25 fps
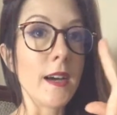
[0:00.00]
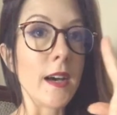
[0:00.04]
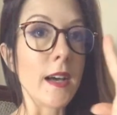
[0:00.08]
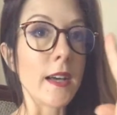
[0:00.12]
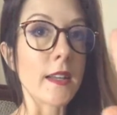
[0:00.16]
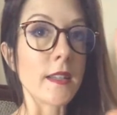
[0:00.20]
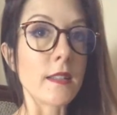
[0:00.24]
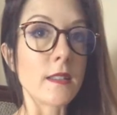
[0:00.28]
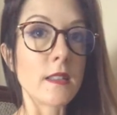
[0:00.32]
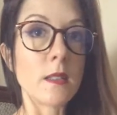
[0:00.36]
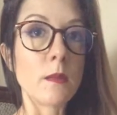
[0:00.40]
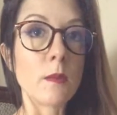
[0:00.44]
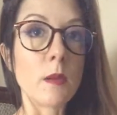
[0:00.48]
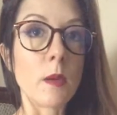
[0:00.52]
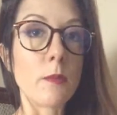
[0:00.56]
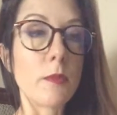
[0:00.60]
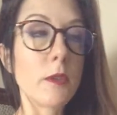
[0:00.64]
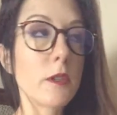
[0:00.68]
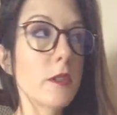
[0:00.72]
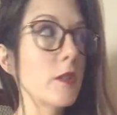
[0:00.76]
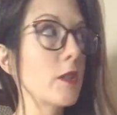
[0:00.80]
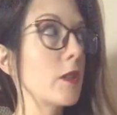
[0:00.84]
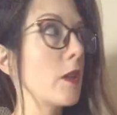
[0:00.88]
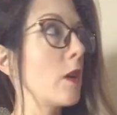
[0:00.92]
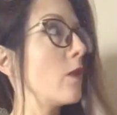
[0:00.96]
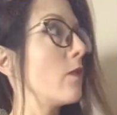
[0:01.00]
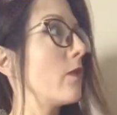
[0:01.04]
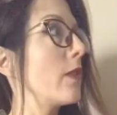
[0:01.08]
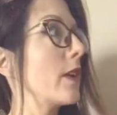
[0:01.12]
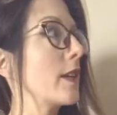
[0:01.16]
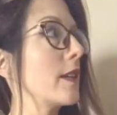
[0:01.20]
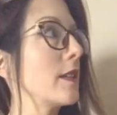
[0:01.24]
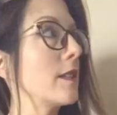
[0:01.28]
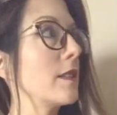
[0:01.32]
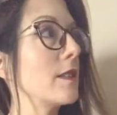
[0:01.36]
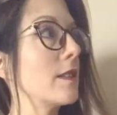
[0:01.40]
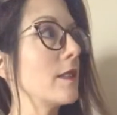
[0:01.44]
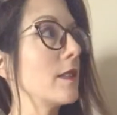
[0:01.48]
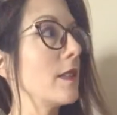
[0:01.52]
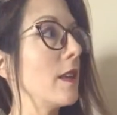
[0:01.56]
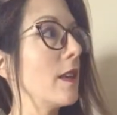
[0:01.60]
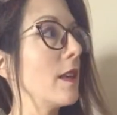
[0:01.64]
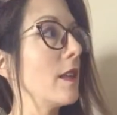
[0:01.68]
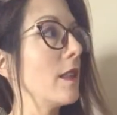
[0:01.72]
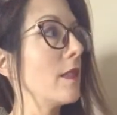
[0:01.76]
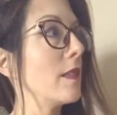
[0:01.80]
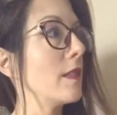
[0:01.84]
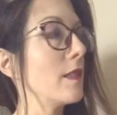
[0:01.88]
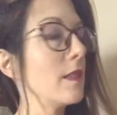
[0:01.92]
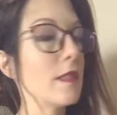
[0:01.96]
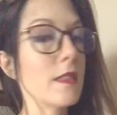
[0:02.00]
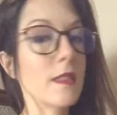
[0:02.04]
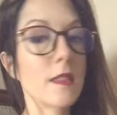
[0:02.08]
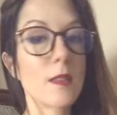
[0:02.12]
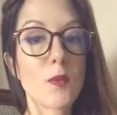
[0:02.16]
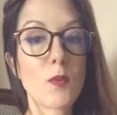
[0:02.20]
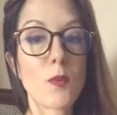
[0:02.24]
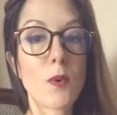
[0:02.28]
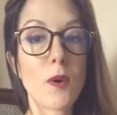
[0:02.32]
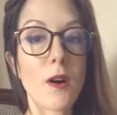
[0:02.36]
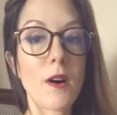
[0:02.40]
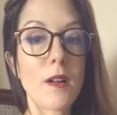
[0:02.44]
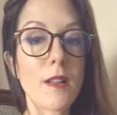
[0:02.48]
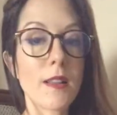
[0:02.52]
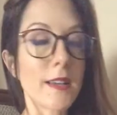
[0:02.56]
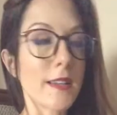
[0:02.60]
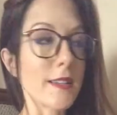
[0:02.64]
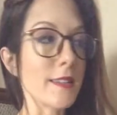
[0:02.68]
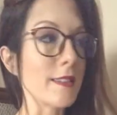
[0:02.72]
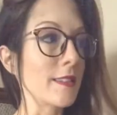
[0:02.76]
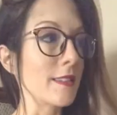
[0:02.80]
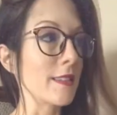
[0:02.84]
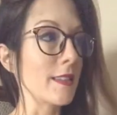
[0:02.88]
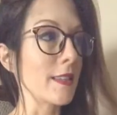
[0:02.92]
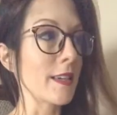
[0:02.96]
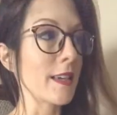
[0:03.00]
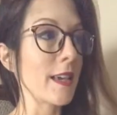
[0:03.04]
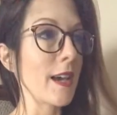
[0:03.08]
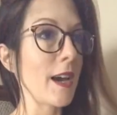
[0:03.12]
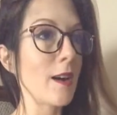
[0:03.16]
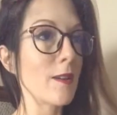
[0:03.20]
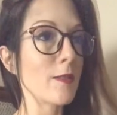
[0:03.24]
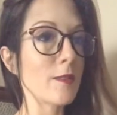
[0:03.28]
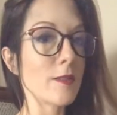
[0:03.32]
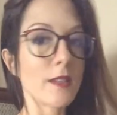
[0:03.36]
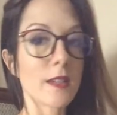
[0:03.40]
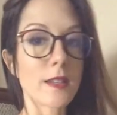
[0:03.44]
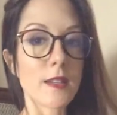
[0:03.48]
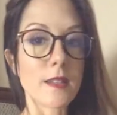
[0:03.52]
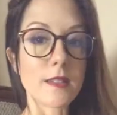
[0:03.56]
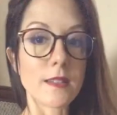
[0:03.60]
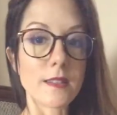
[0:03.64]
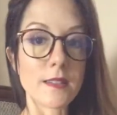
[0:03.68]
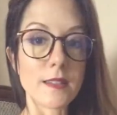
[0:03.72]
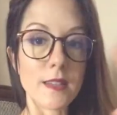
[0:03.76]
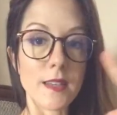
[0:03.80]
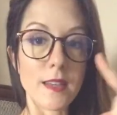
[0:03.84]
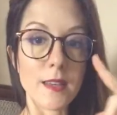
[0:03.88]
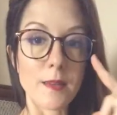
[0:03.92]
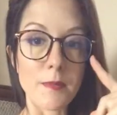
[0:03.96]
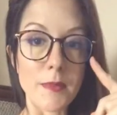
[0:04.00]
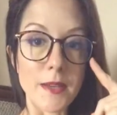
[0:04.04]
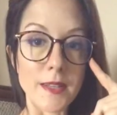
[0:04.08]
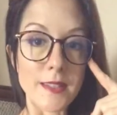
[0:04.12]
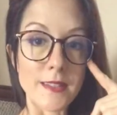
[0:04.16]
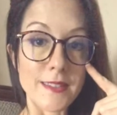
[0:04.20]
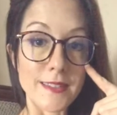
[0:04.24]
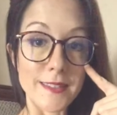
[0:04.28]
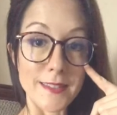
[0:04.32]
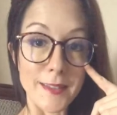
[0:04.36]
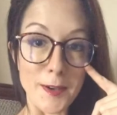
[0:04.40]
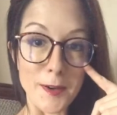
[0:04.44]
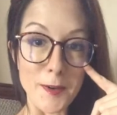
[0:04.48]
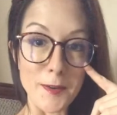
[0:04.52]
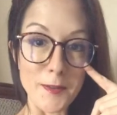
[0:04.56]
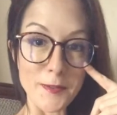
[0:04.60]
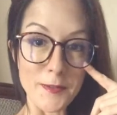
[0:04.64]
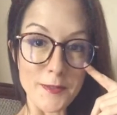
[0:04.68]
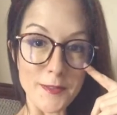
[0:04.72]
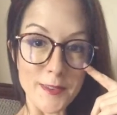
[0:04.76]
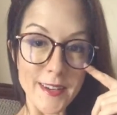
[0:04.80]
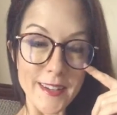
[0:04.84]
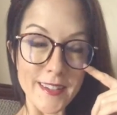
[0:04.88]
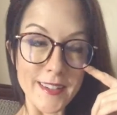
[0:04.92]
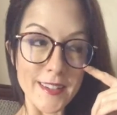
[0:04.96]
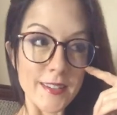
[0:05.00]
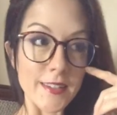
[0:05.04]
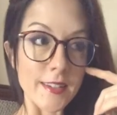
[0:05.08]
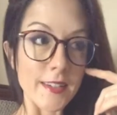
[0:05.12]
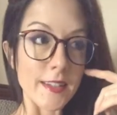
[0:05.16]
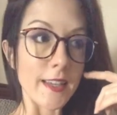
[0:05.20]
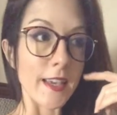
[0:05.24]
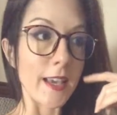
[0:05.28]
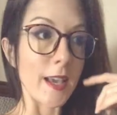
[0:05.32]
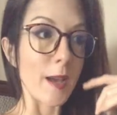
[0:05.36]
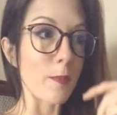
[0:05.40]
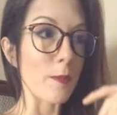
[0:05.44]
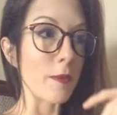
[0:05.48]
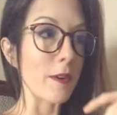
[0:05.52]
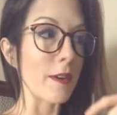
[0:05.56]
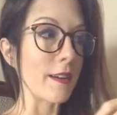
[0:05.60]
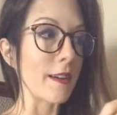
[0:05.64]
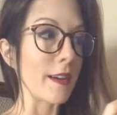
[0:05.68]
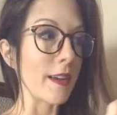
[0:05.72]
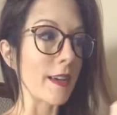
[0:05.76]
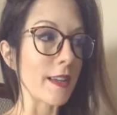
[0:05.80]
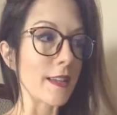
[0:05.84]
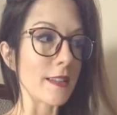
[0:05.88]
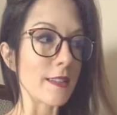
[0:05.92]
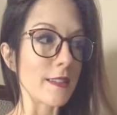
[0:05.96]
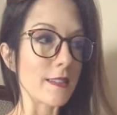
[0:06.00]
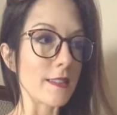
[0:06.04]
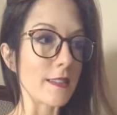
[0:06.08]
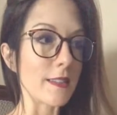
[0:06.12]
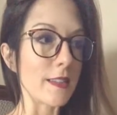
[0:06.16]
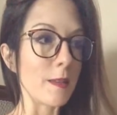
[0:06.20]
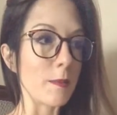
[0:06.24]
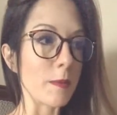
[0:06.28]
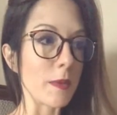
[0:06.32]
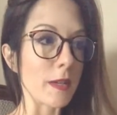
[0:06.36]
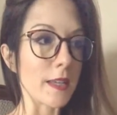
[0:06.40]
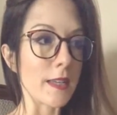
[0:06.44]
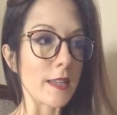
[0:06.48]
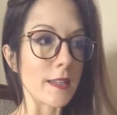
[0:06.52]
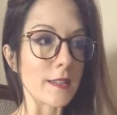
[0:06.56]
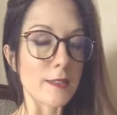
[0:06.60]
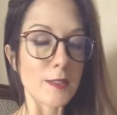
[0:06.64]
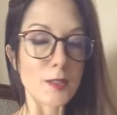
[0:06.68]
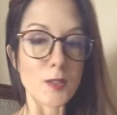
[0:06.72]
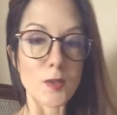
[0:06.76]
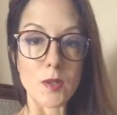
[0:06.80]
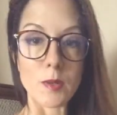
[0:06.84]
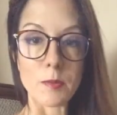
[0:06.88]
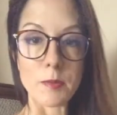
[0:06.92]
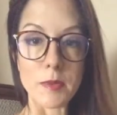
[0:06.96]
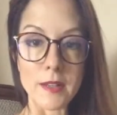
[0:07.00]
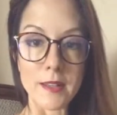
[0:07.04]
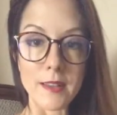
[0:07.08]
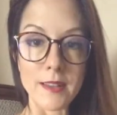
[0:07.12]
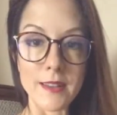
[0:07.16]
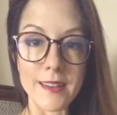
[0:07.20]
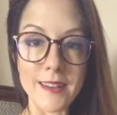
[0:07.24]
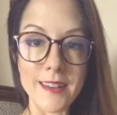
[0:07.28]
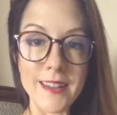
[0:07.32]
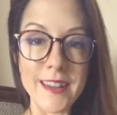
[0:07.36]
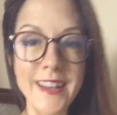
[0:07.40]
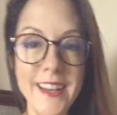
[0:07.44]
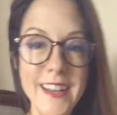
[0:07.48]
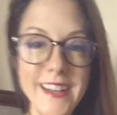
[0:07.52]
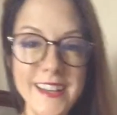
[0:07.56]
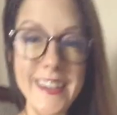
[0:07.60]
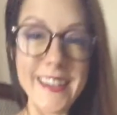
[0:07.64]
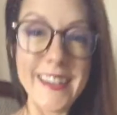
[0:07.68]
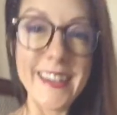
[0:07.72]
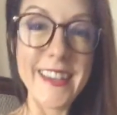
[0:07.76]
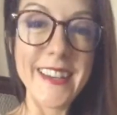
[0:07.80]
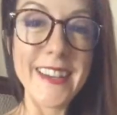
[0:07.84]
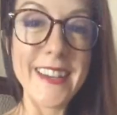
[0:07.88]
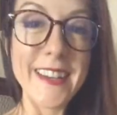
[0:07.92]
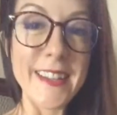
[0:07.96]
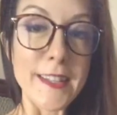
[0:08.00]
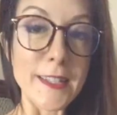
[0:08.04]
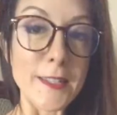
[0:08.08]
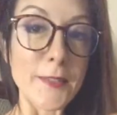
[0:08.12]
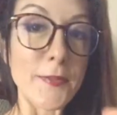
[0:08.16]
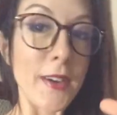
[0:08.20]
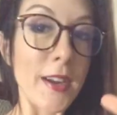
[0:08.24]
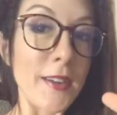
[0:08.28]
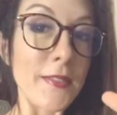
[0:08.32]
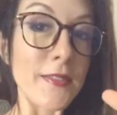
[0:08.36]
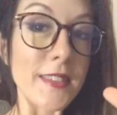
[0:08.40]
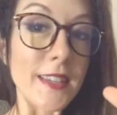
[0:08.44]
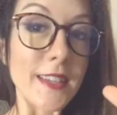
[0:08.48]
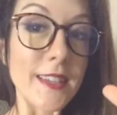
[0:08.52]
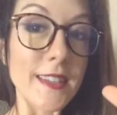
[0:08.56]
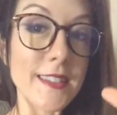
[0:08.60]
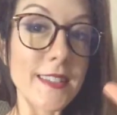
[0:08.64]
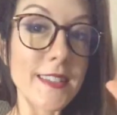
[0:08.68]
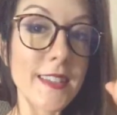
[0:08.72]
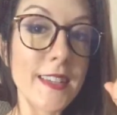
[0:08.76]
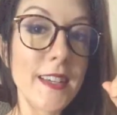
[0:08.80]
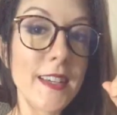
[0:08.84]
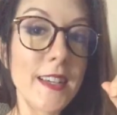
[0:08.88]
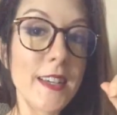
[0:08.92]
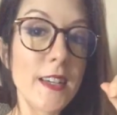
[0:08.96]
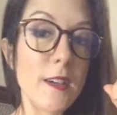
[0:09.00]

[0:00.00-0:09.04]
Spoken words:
I can see my bookshelf. I can see the wall. I can see the couch. I can see myself right now on camera. I can see my kid's toy bucket. It's 5 things.